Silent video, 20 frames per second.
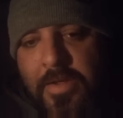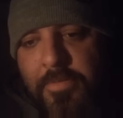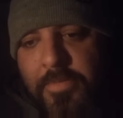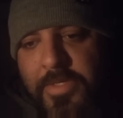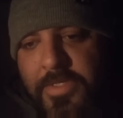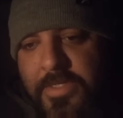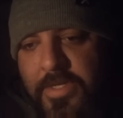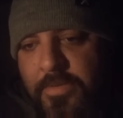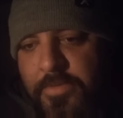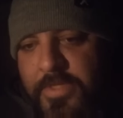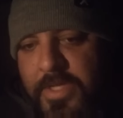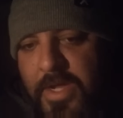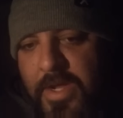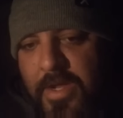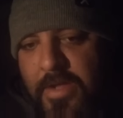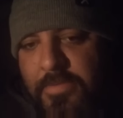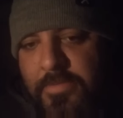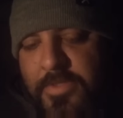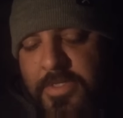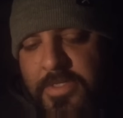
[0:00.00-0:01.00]
But
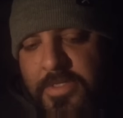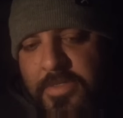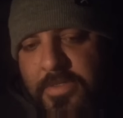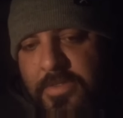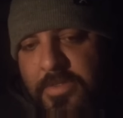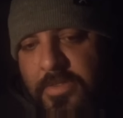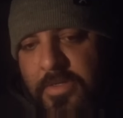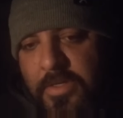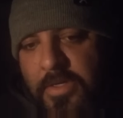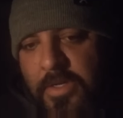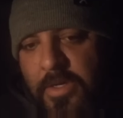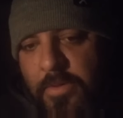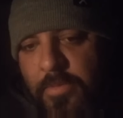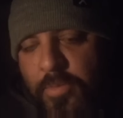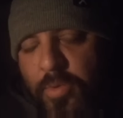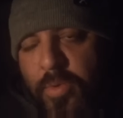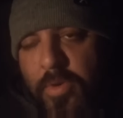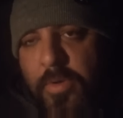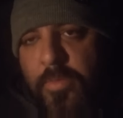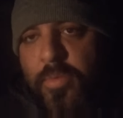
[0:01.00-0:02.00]
sometimes, you know,
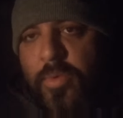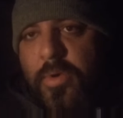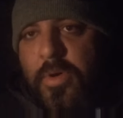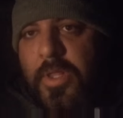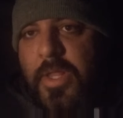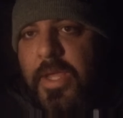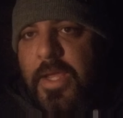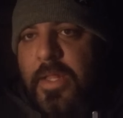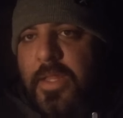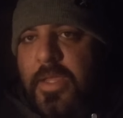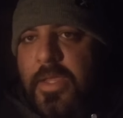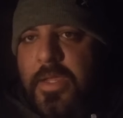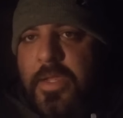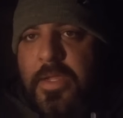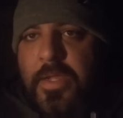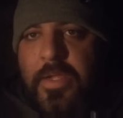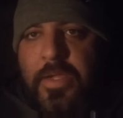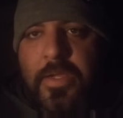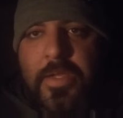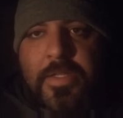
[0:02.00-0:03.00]
more and more
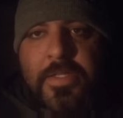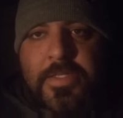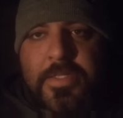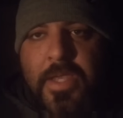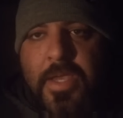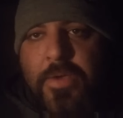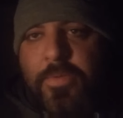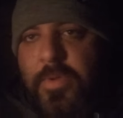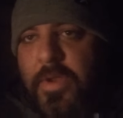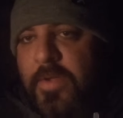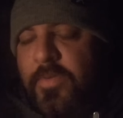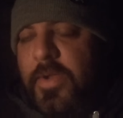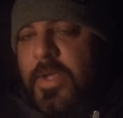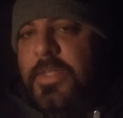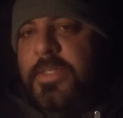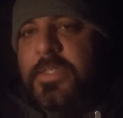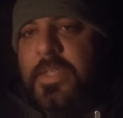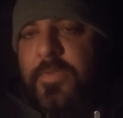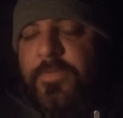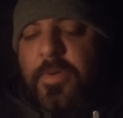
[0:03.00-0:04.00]
lately, it's like when I've
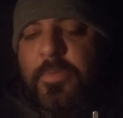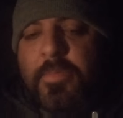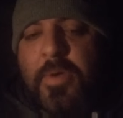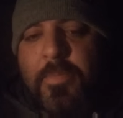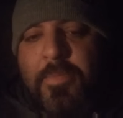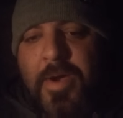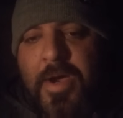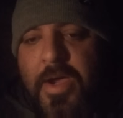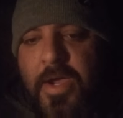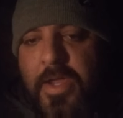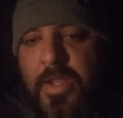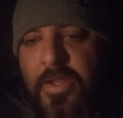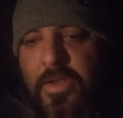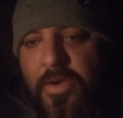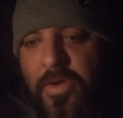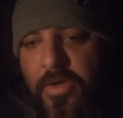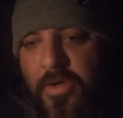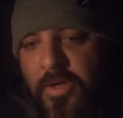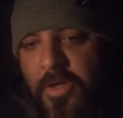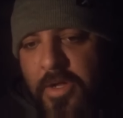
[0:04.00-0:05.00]
got stuff on my mind
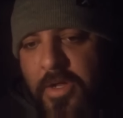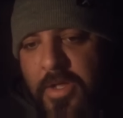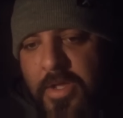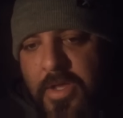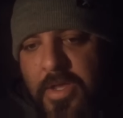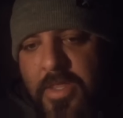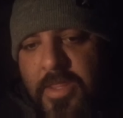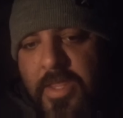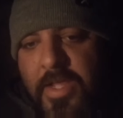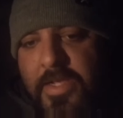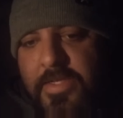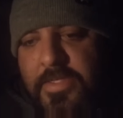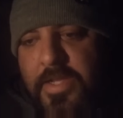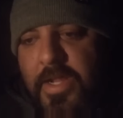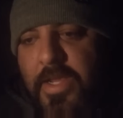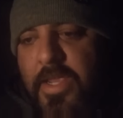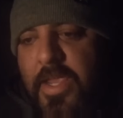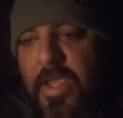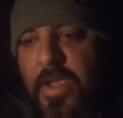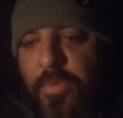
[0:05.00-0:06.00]
or things that
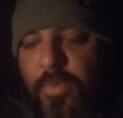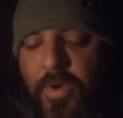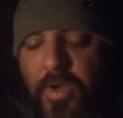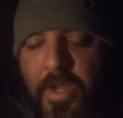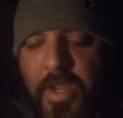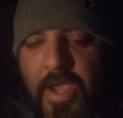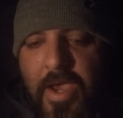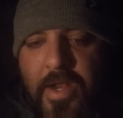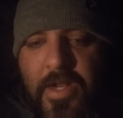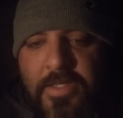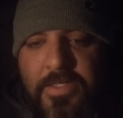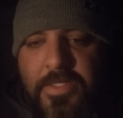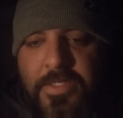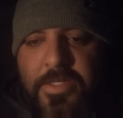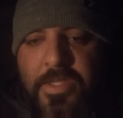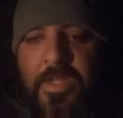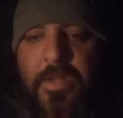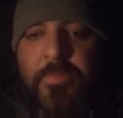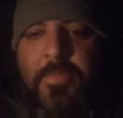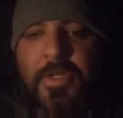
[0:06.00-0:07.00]
I can't work out, I
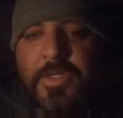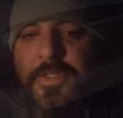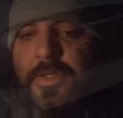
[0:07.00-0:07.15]
just get in my